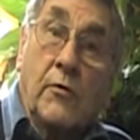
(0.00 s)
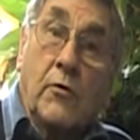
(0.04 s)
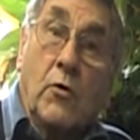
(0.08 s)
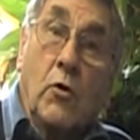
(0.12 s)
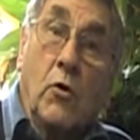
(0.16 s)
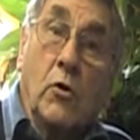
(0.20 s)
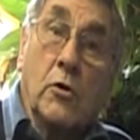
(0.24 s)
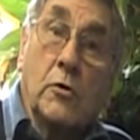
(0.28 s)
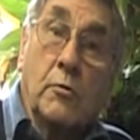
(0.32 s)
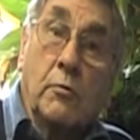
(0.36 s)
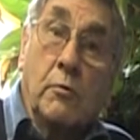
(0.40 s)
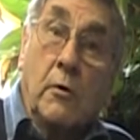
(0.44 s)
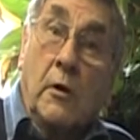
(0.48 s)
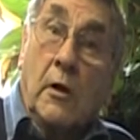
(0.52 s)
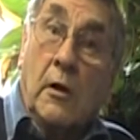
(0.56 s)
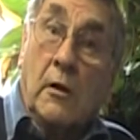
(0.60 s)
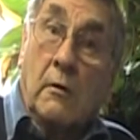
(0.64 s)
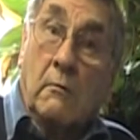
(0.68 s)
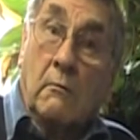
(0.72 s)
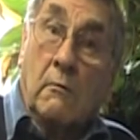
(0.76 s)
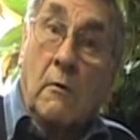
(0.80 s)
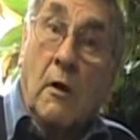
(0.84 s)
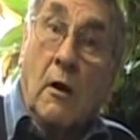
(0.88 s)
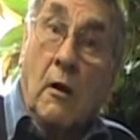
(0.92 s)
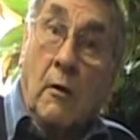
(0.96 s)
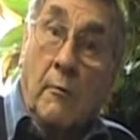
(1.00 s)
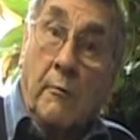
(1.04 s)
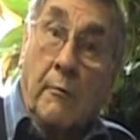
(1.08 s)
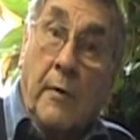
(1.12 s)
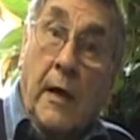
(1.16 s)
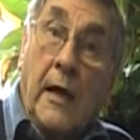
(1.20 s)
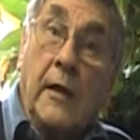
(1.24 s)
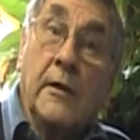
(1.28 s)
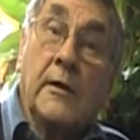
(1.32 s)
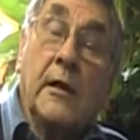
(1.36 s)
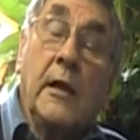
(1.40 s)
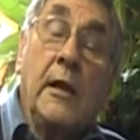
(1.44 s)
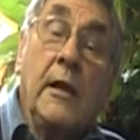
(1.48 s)
course, were on
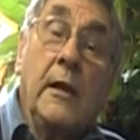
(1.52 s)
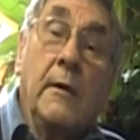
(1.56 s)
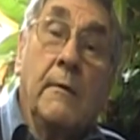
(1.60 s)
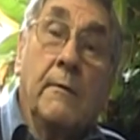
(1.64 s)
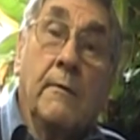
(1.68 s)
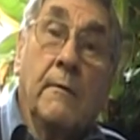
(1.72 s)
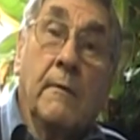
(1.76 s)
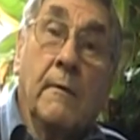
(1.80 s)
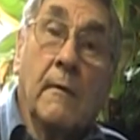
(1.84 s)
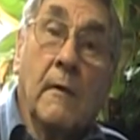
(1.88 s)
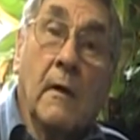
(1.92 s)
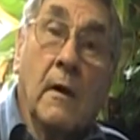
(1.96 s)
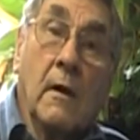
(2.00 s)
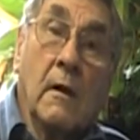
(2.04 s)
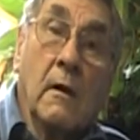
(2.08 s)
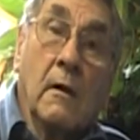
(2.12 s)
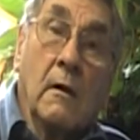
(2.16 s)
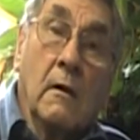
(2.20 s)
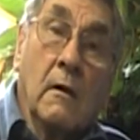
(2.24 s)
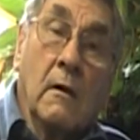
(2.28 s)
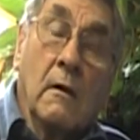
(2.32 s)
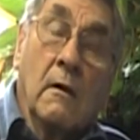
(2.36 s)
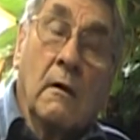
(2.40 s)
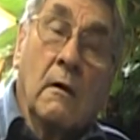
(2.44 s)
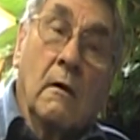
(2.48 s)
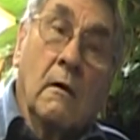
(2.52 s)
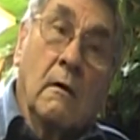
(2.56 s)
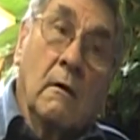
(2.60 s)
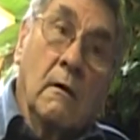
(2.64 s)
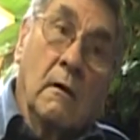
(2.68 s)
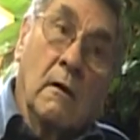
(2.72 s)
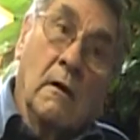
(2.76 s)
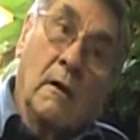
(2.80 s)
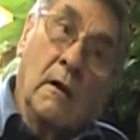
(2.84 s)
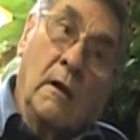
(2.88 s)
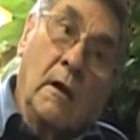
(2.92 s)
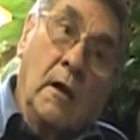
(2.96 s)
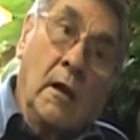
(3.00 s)
bounty,
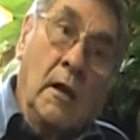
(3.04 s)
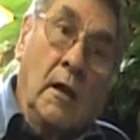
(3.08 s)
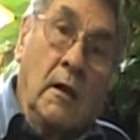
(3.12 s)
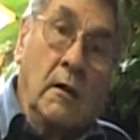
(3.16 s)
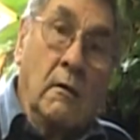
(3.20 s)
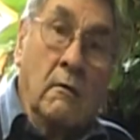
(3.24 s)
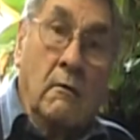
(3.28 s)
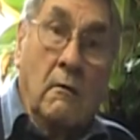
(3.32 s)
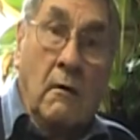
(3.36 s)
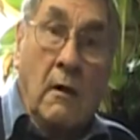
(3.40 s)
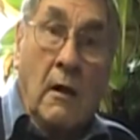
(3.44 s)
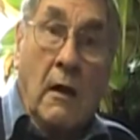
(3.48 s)
and